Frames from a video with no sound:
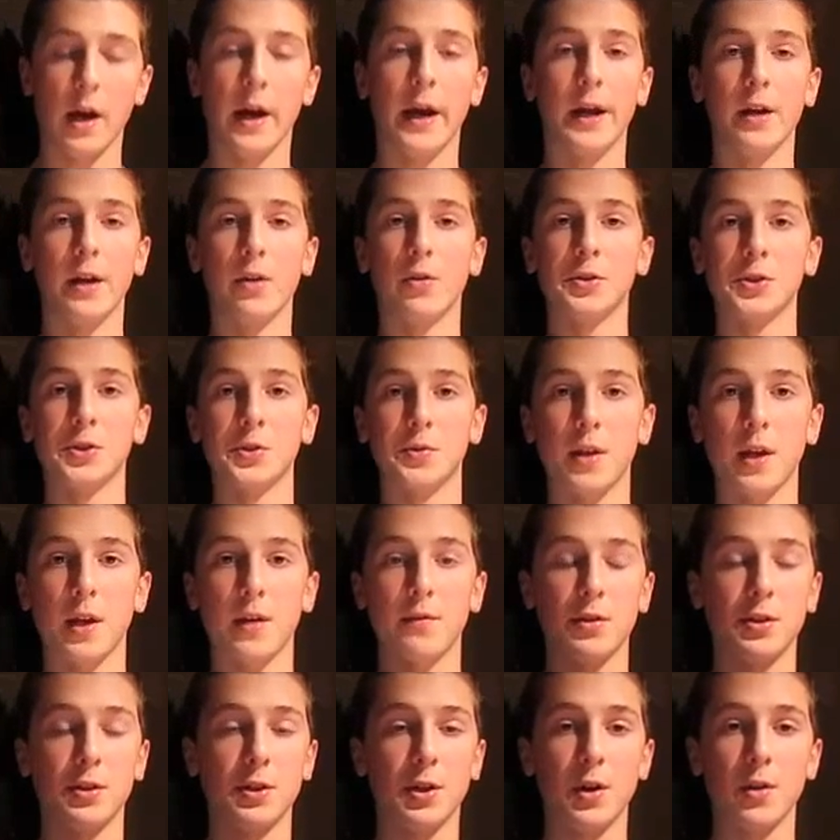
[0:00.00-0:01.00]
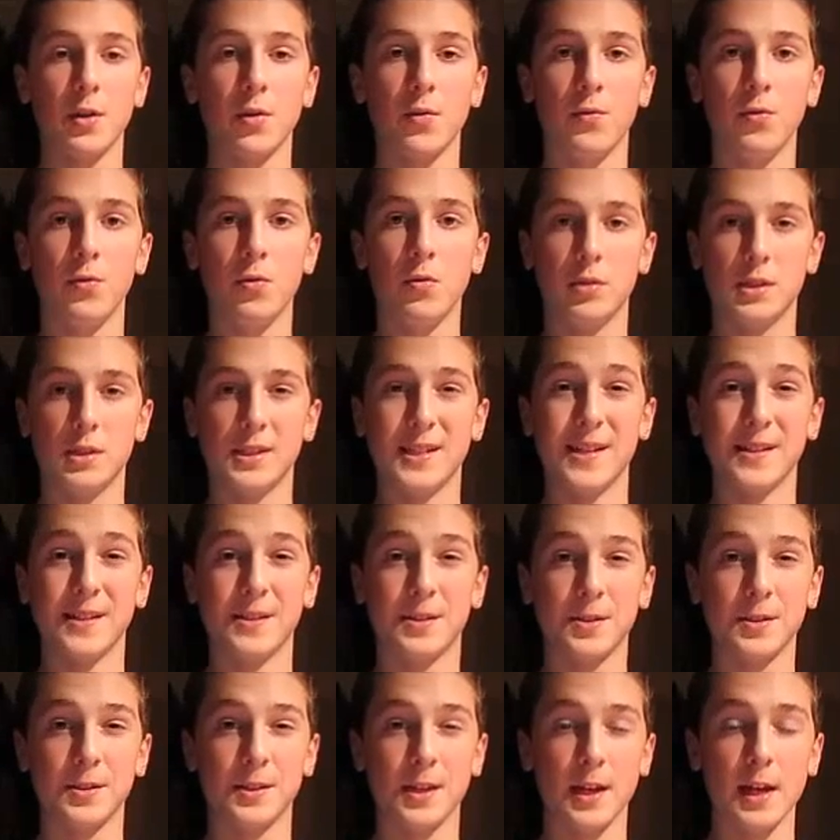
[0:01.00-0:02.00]
And also they have a ton of new
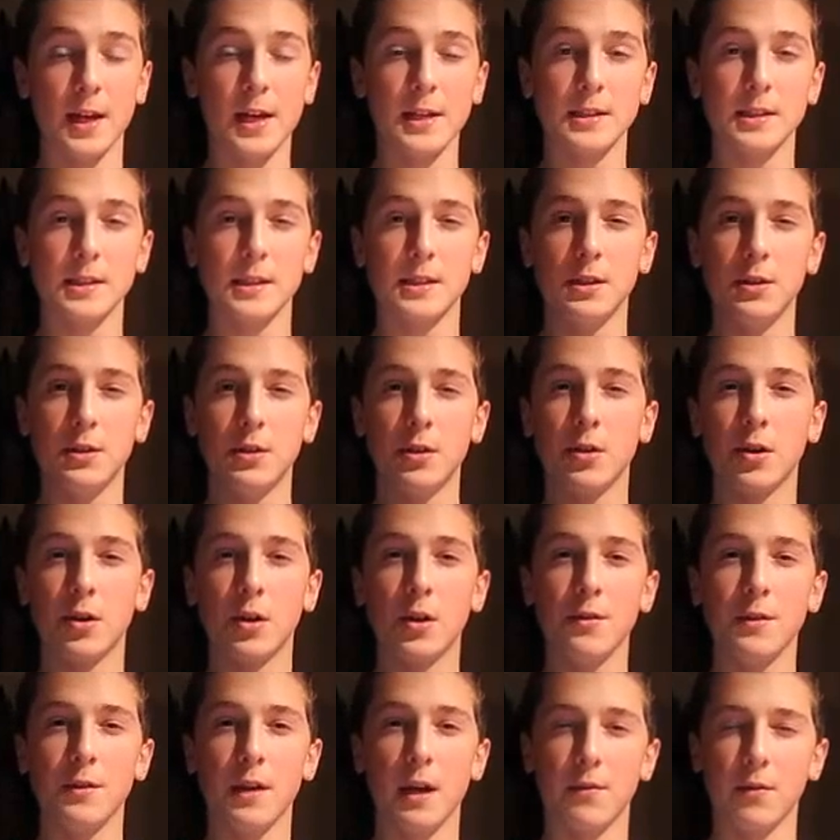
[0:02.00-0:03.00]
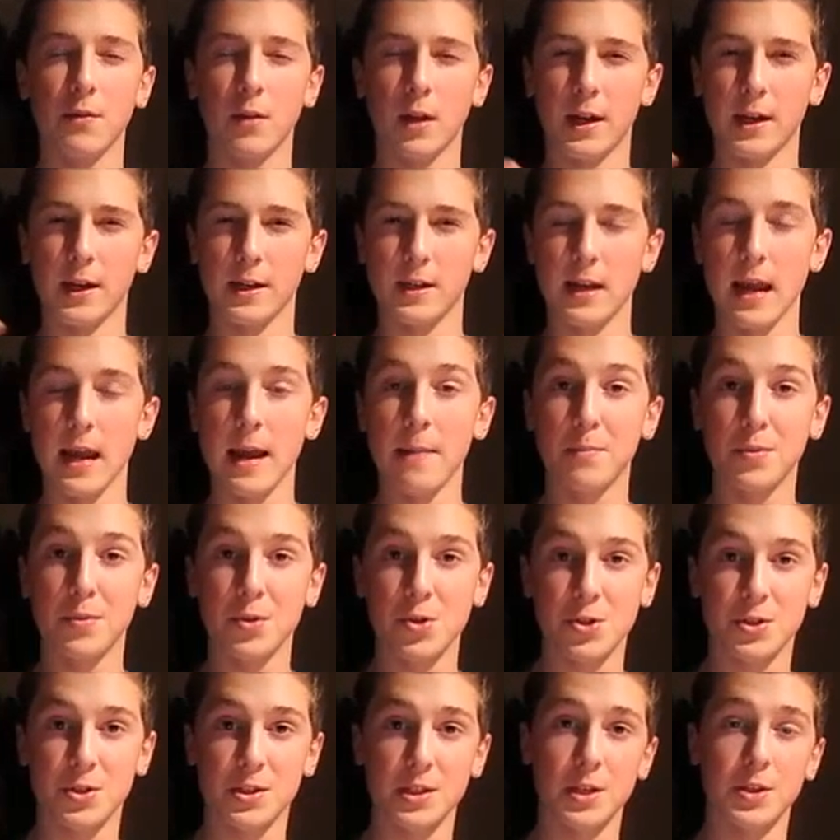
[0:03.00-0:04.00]
sensors, I guess you can call it. They have like a
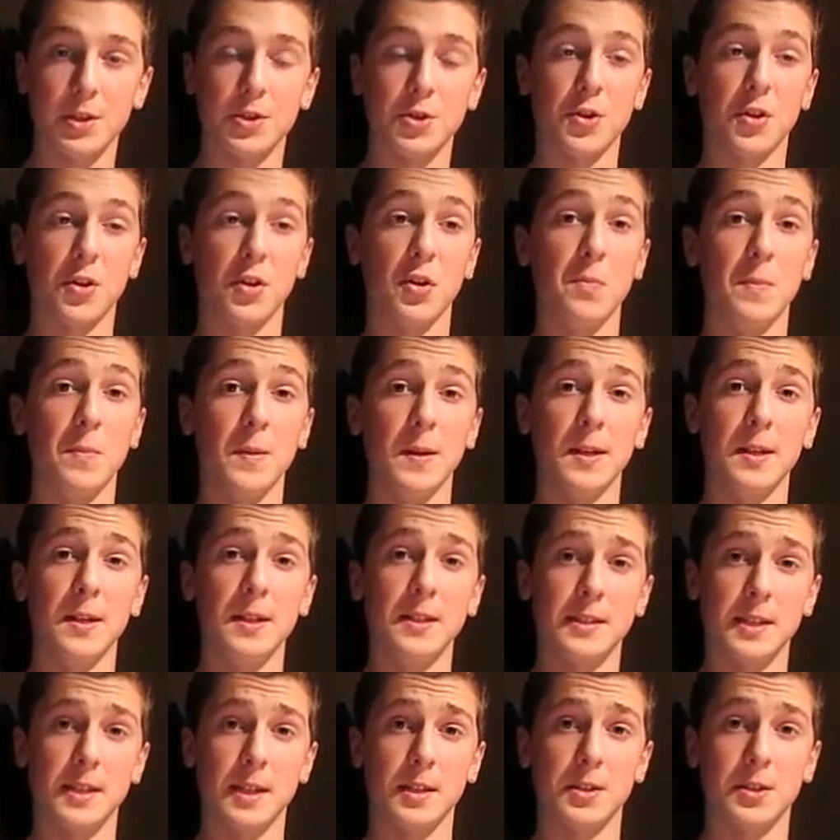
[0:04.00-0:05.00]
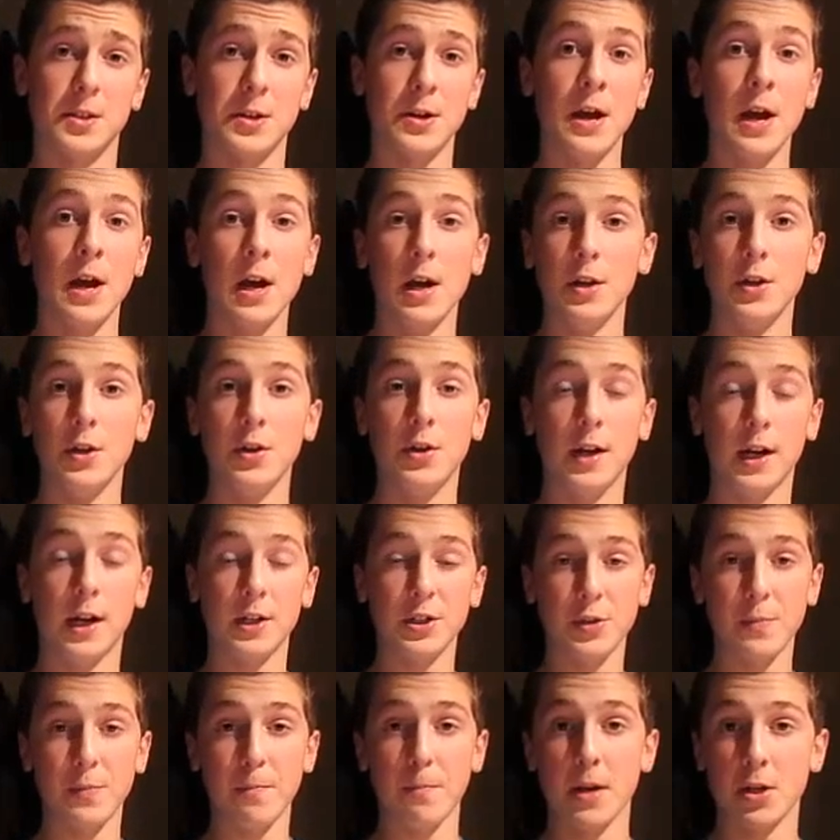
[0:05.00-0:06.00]
temperature sensor, a humidity sensor. You can
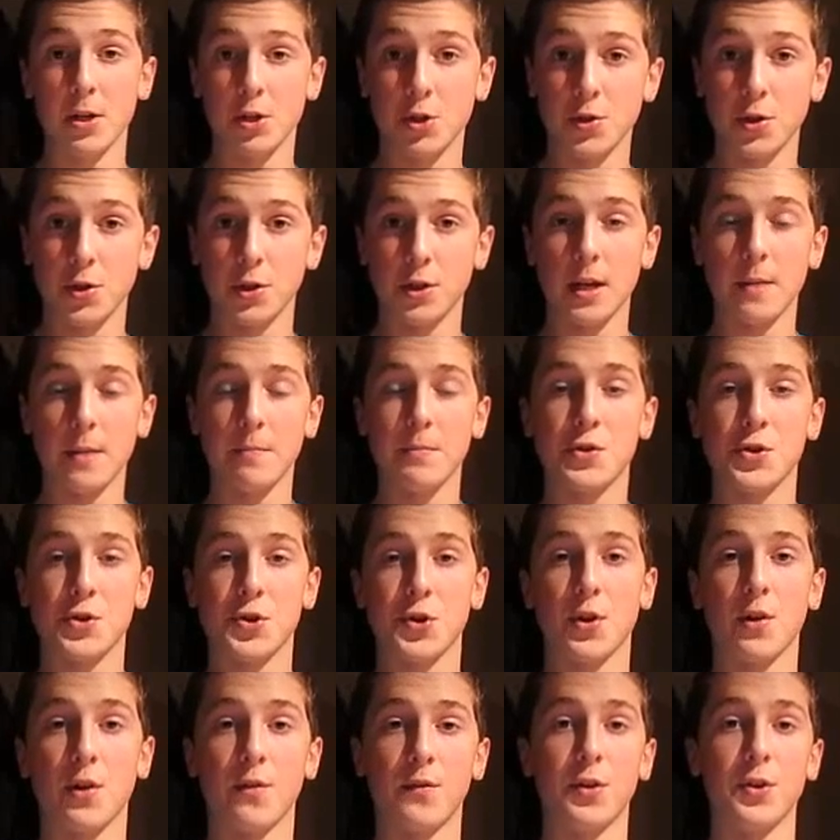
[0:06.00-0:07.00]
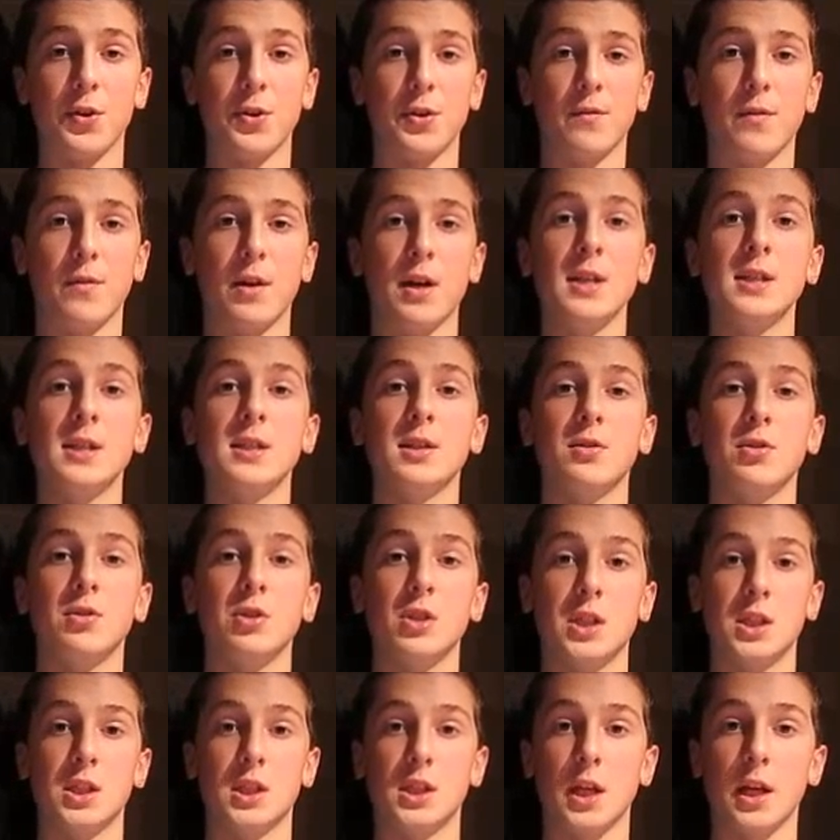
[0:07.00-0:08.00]
actually measure the temperature of your device. You can
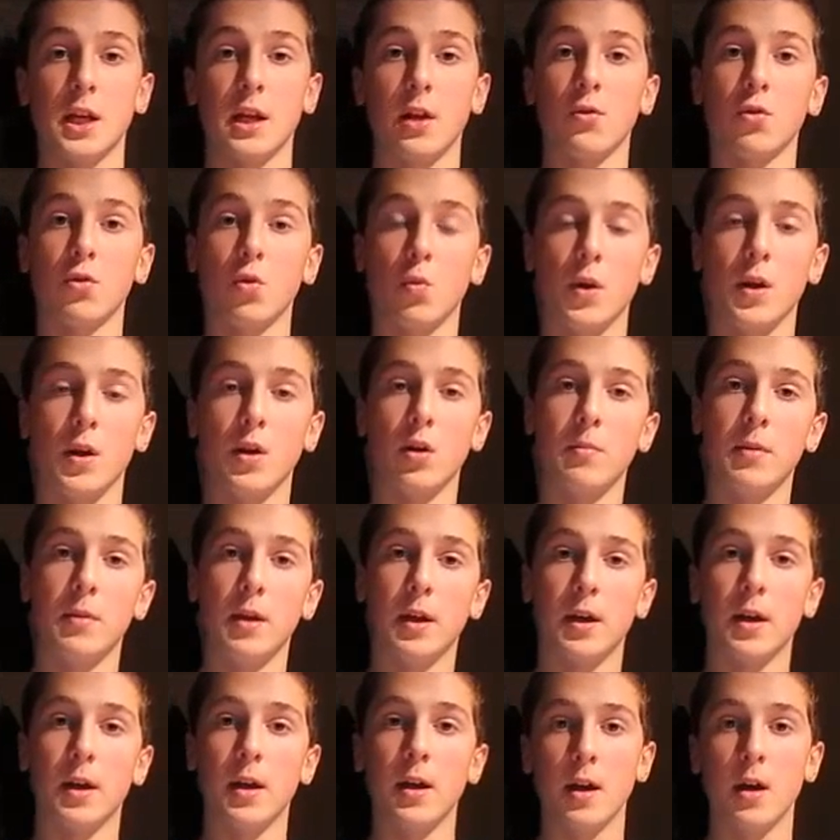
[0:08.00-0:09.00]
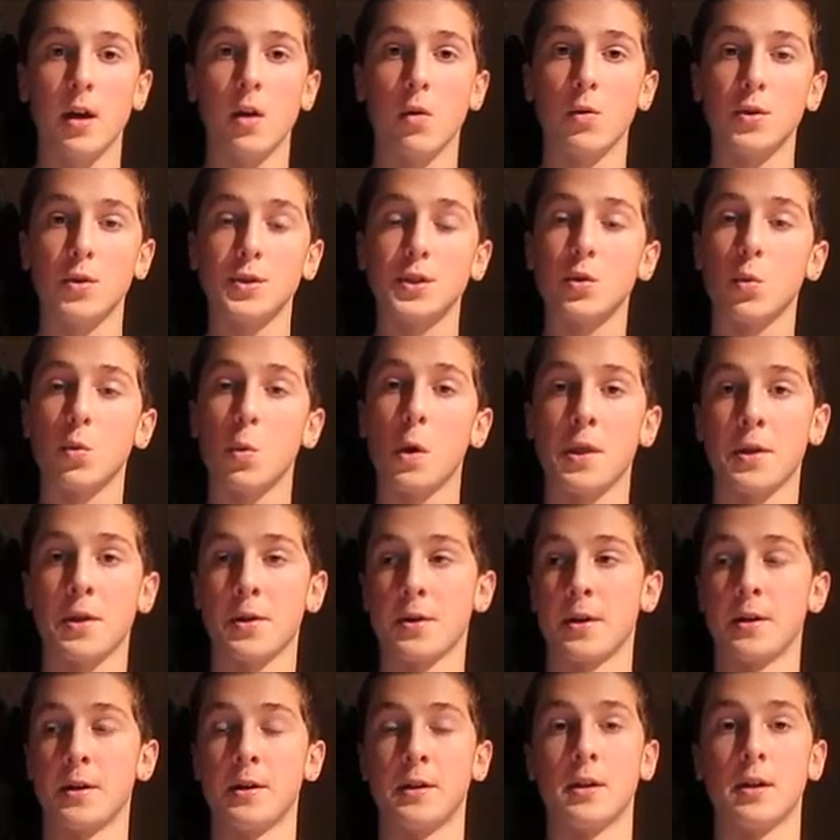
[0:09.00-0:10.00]
just stick it out the window, be like, what's the
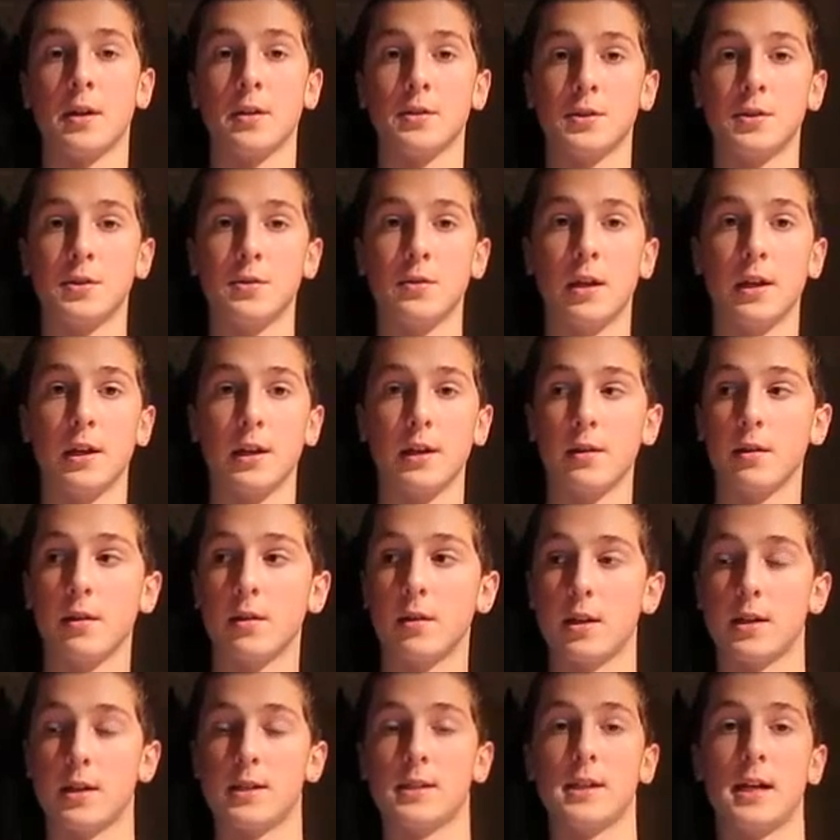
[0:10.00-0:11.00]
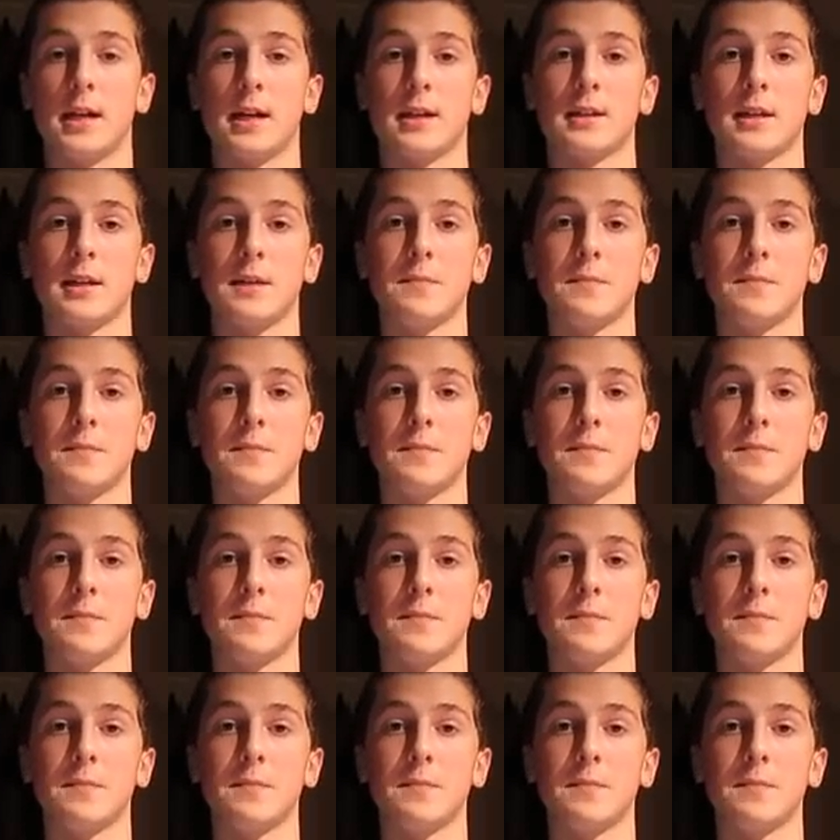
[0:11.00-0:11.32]
weather? And it tells you like the exact